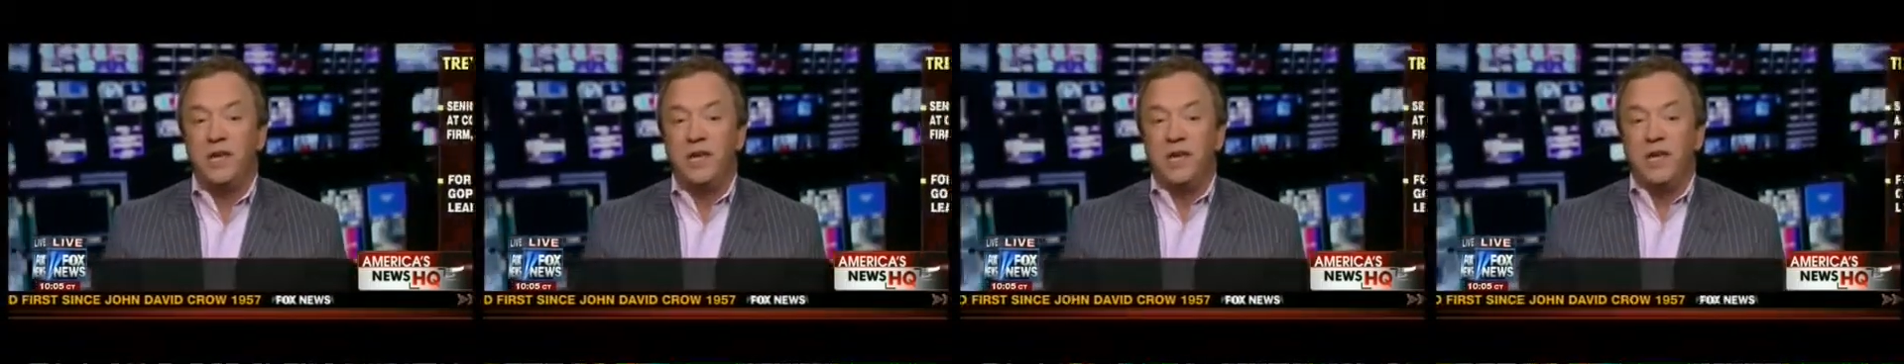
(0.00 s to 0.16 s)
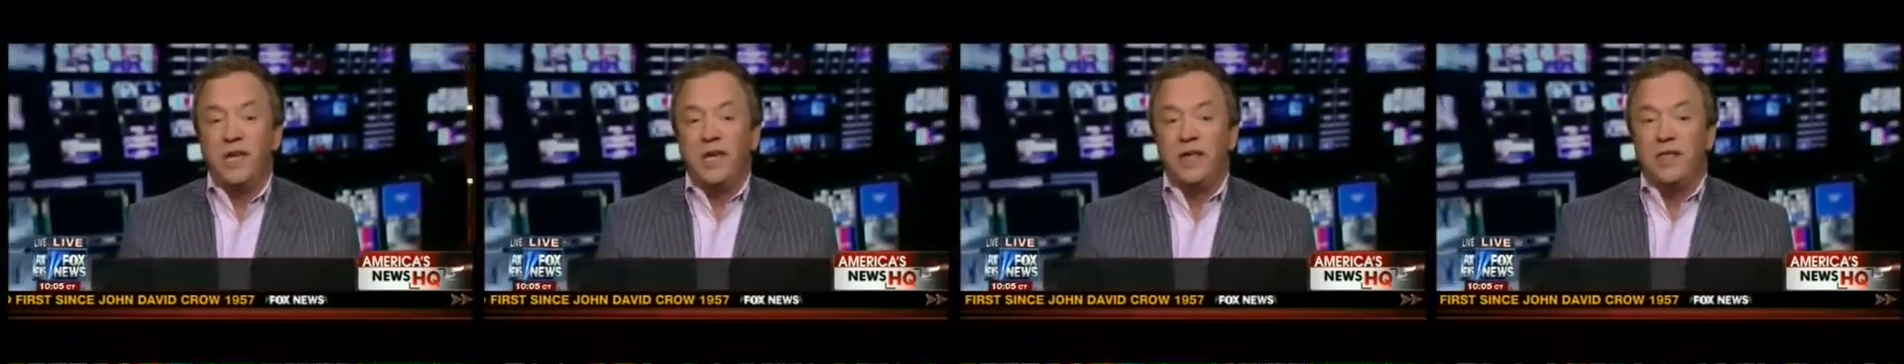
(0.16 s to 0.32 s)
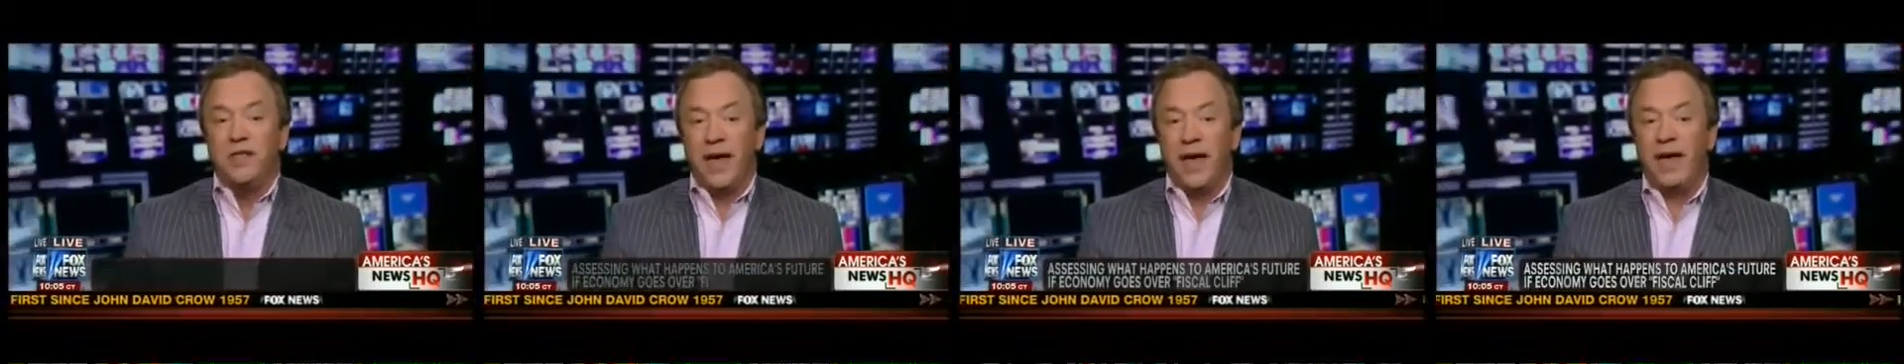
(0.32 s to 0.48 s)

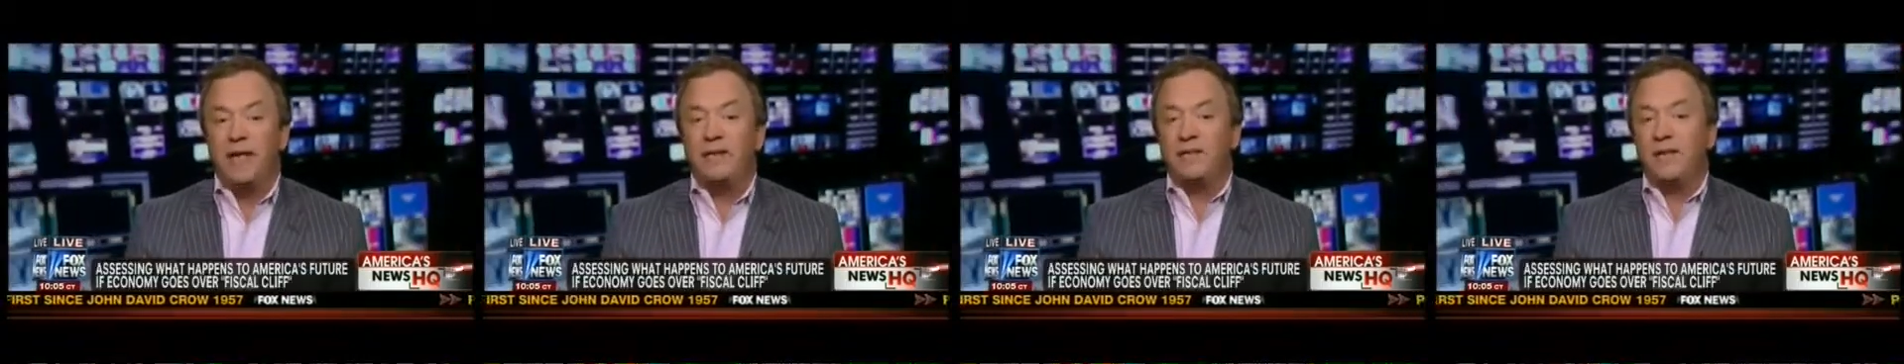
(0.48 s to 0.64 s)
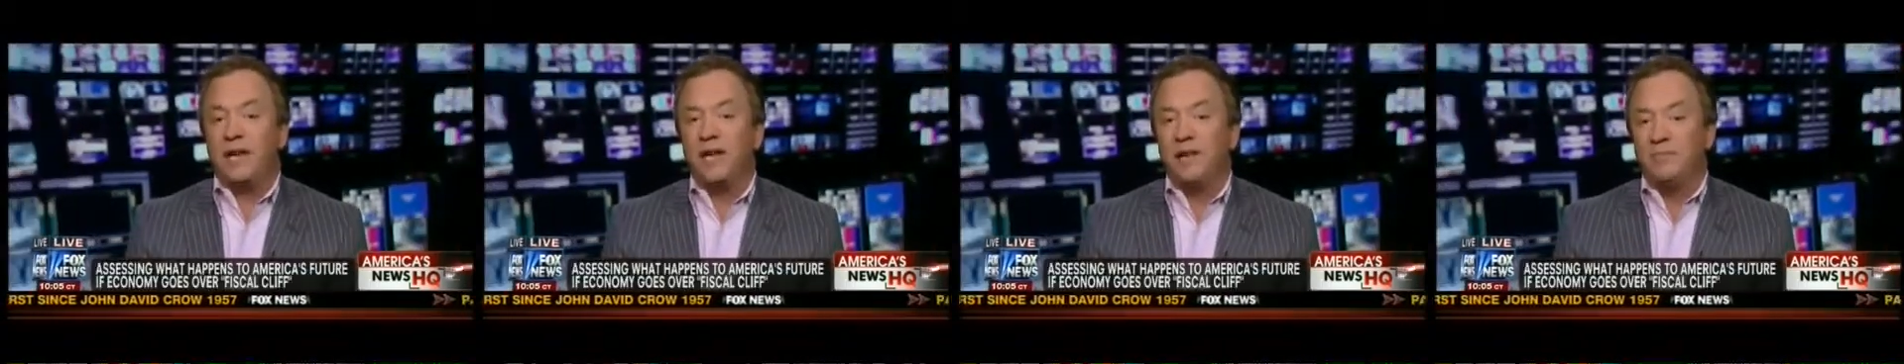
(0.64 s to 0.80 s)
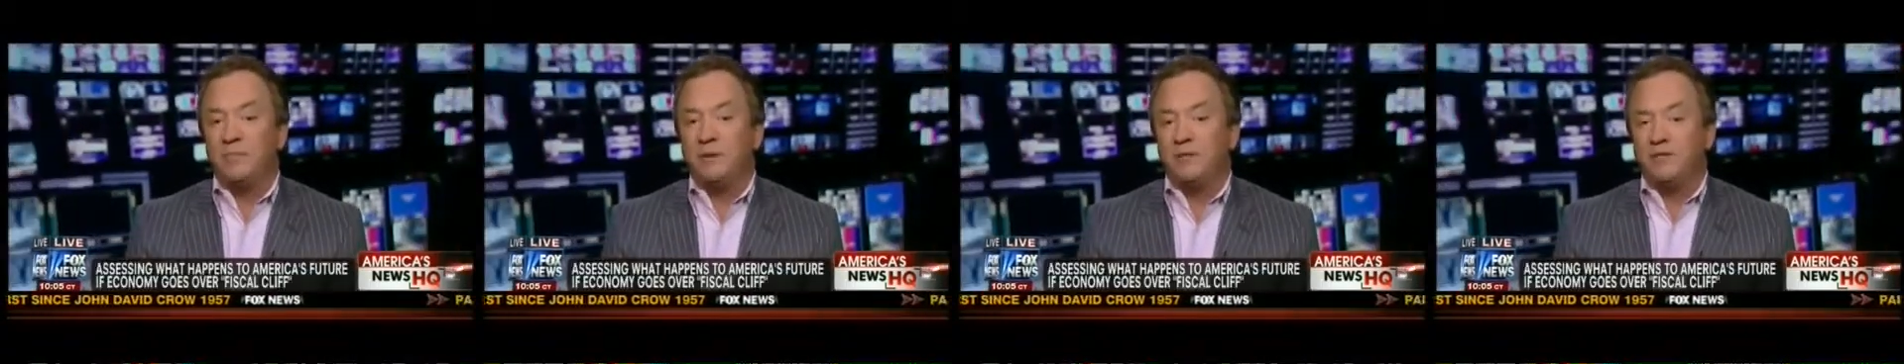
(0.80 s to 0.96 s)
that
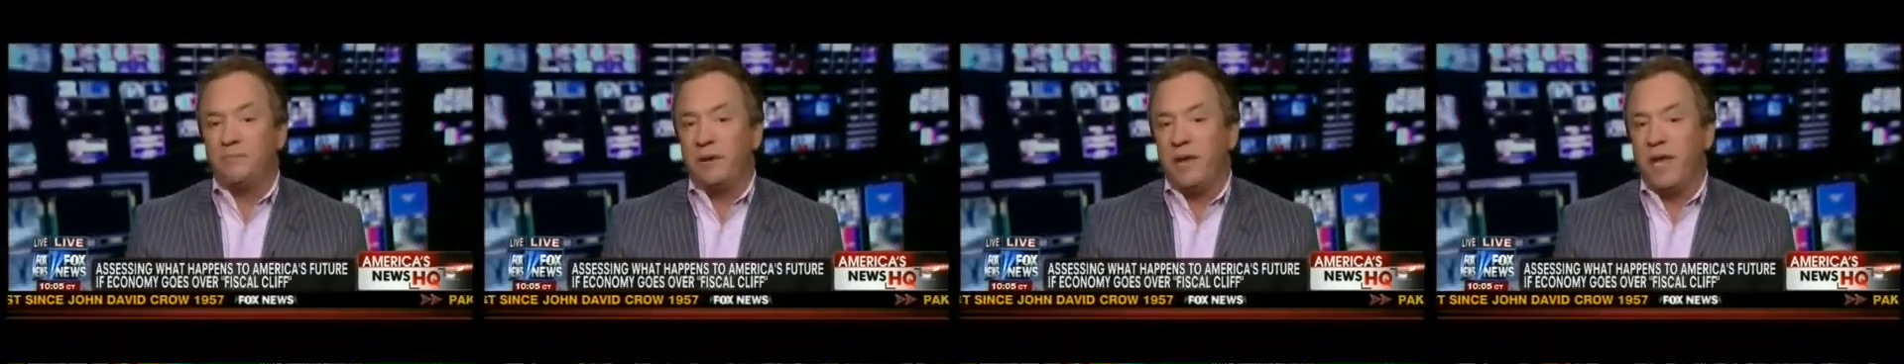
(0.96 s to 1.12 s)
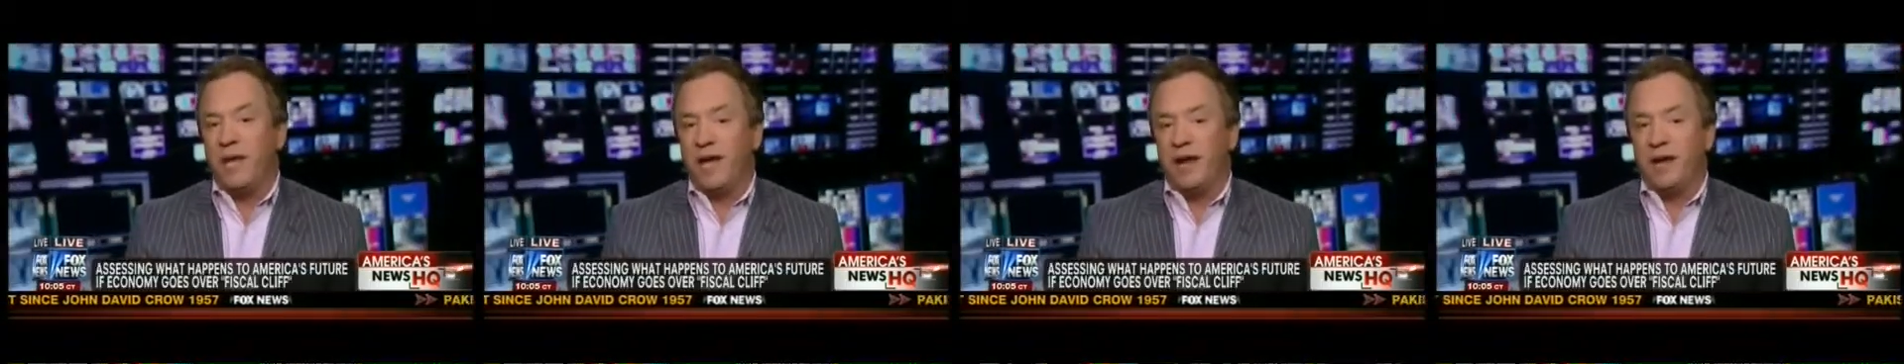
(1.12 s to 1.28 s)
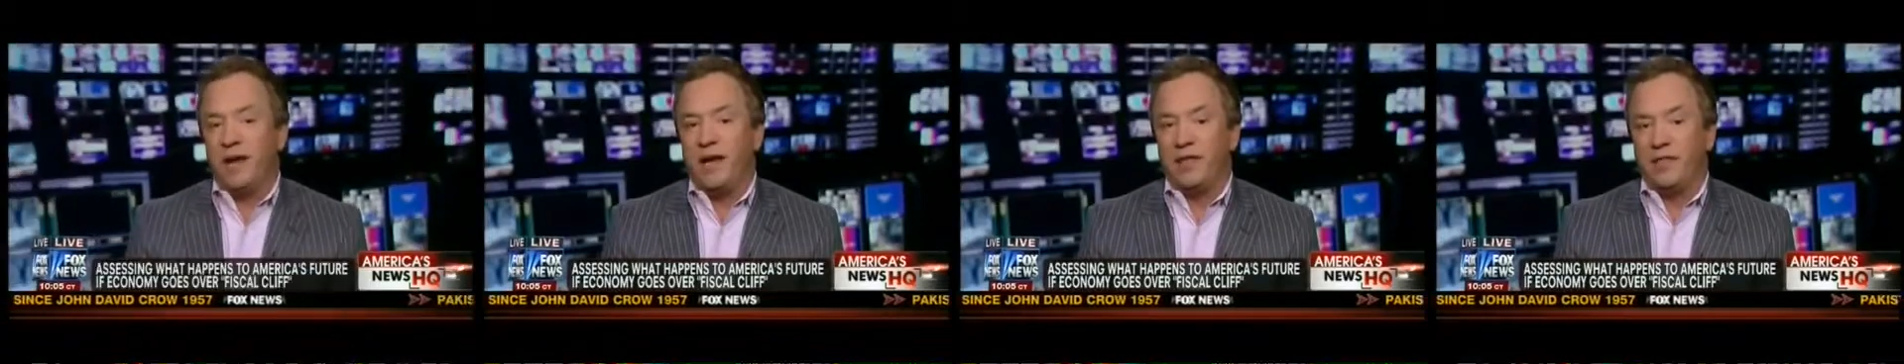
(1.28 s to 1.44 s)
type of
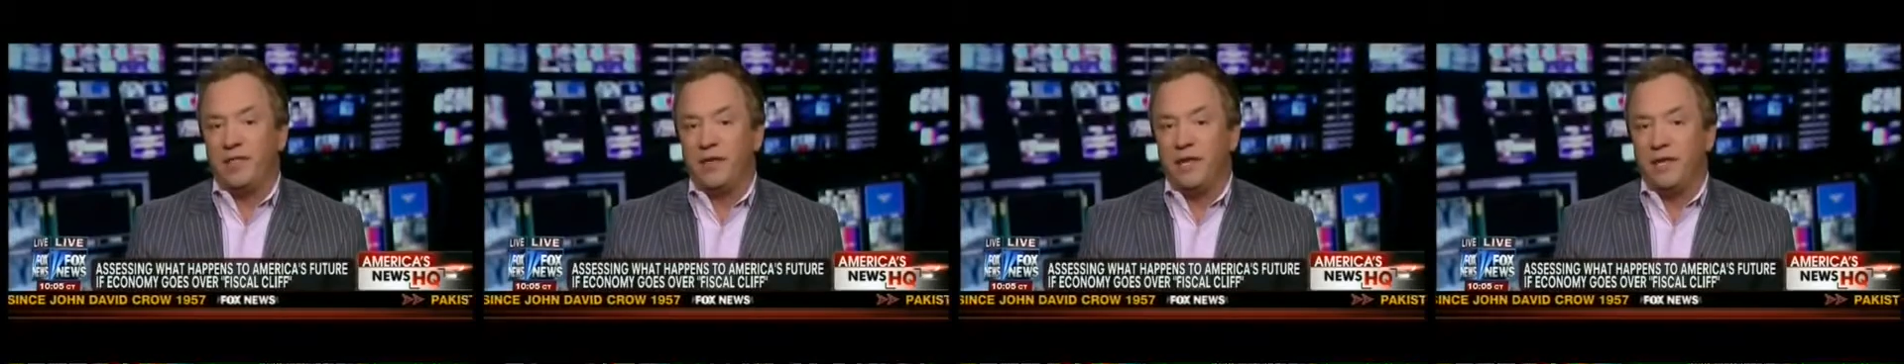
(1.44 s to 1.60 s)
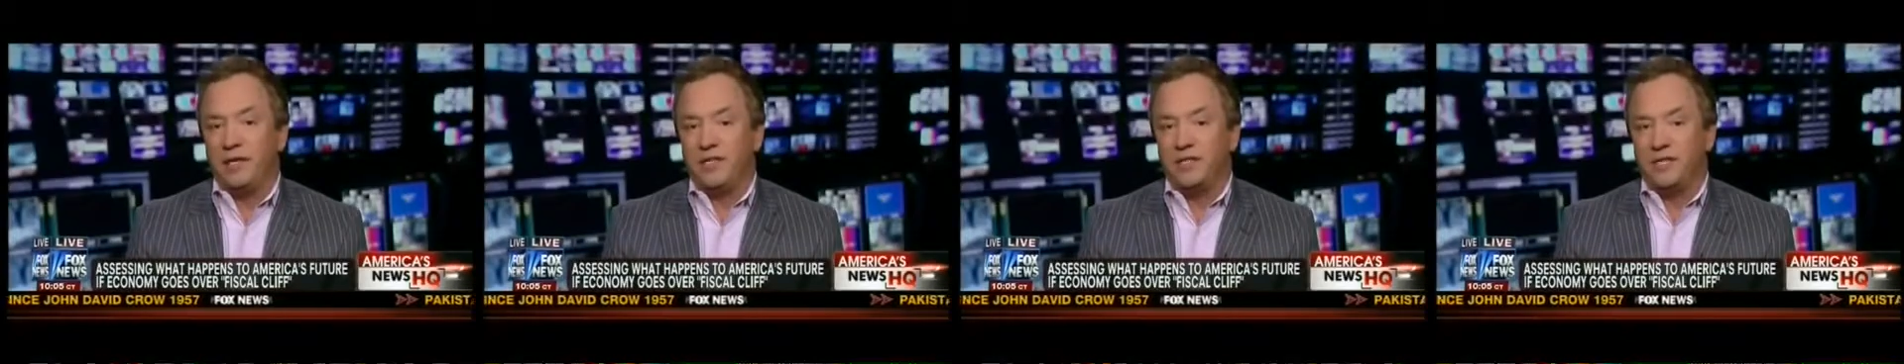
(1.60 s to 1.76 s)
pain, I think,